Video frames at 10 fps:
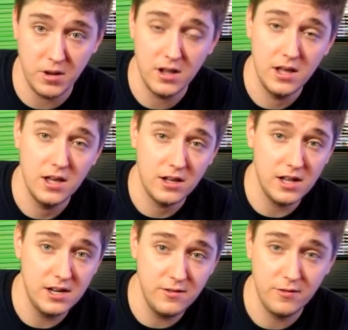But
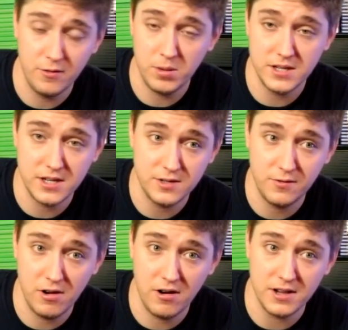collecting for the PlayStation
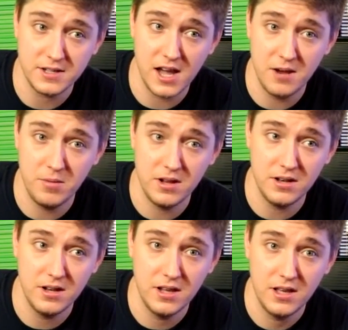VR has kind of
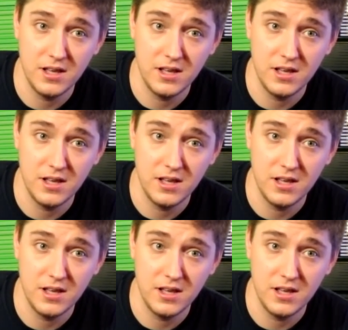been